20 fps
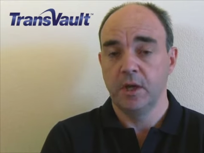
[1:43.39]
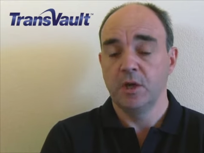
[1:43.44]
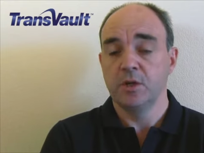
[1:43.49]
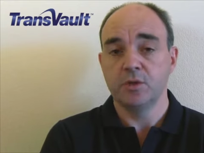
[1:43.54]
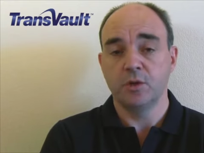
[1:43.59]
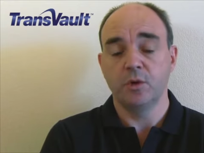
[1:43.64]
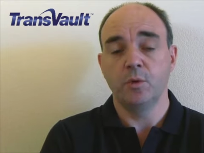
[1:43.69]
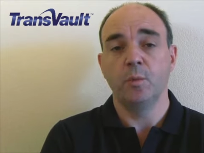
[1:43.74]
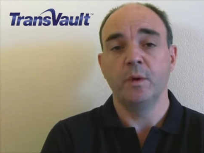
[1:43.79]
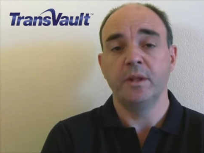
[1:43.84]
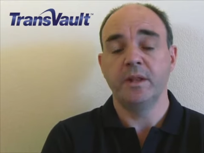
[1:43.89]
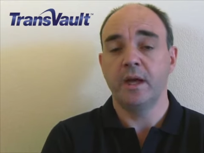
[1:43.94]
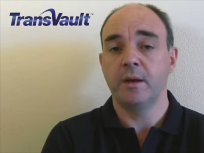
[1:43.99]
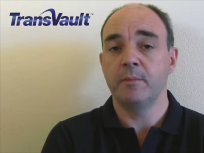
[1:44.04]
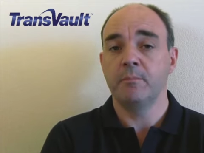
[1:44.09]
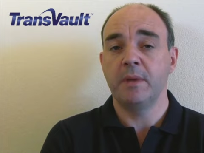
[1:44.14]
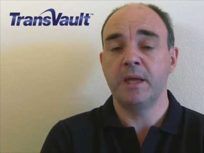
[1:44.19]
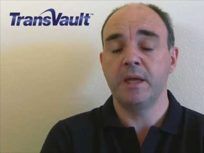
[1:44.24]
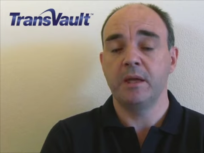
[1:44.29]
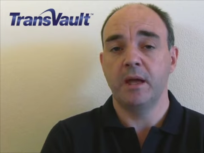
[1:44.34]
So when
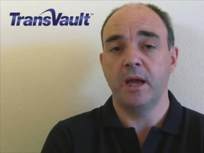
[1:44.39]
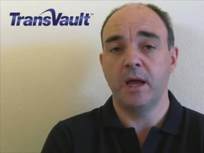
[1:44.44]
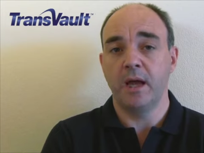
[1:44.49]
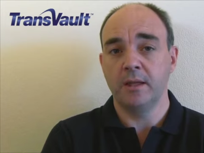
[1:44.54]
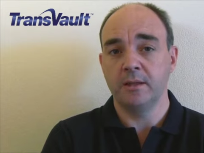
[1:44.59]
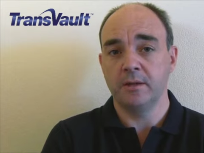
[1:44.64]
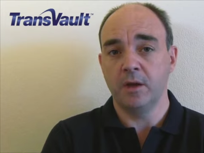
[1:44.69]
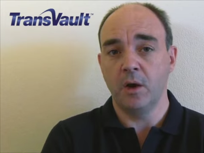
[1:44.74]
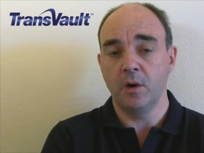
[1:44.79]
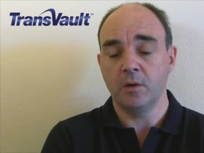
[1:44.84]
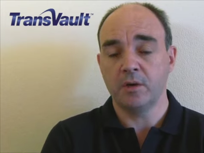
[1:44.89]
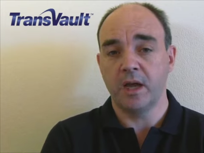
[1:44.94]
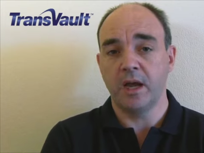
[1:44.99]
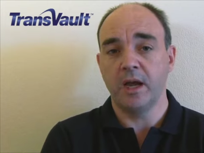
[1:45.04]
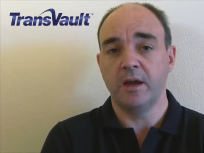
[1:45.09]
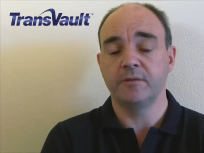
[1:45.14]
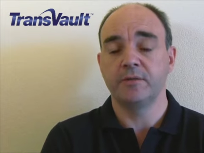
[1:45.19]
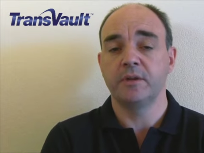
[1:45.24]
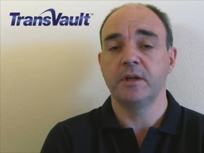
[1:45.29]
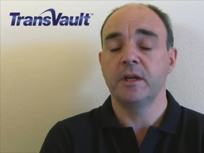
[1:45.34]
that
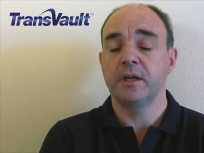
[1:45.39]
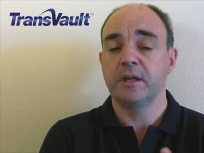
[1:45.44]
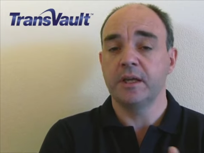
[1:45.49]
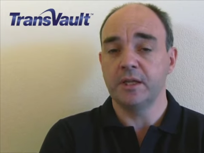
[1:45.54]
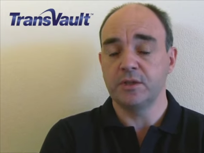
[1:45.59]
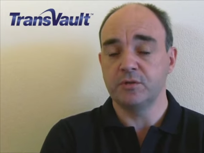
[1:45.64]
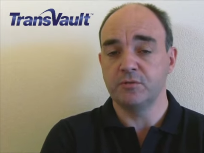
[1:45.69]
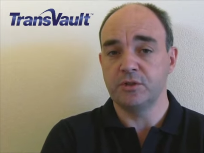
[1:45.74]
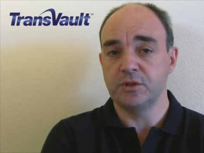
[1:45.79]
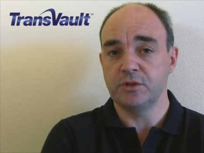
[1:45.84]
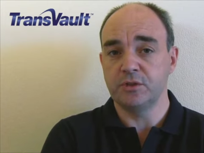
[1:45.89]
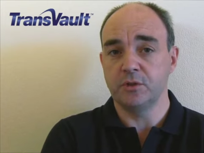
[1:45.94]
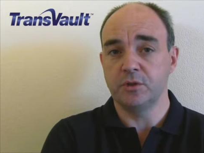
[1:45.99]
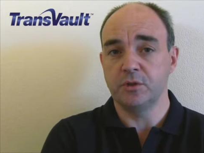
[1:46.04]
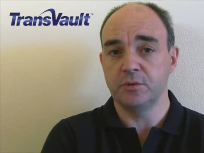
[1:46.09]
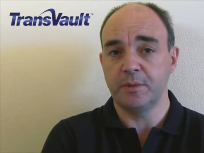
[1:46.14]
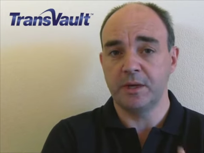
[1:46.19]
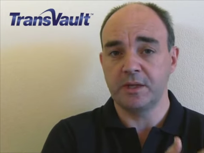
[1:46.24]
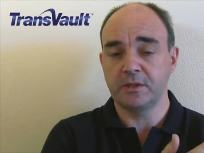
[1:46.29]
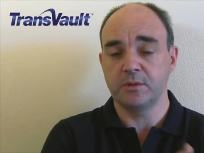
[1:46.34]
archived gets
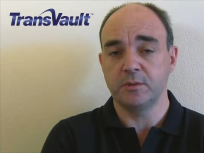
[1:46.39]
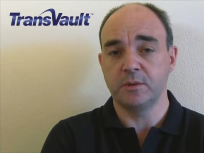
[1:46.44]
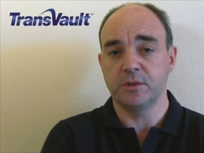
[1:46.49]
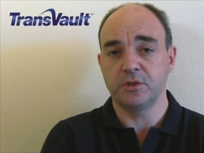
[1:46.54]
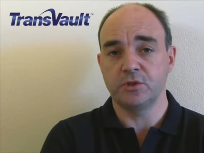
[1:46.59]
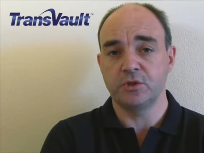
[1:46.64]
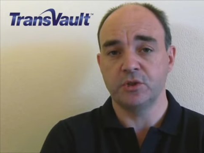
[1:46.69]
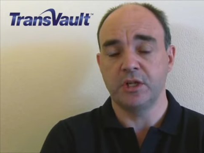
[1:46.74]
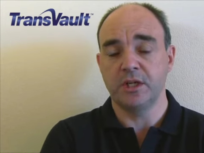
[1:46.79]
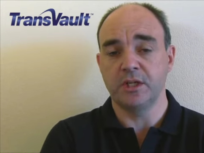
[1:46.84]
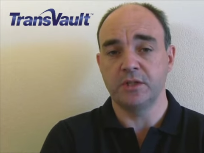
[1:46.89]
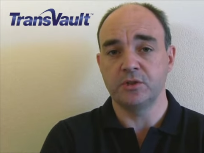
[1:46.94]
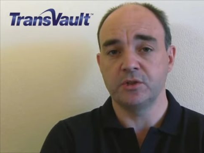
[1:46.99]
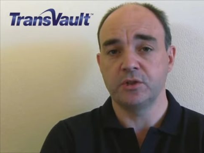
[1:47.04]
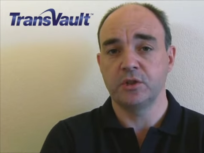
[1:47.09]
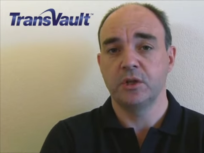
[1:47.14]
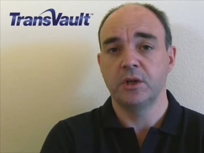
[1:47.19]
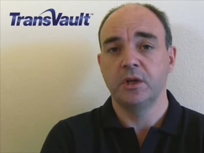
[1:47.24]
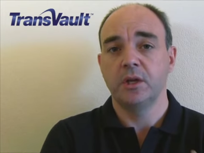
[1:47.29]
restored back to Exchange,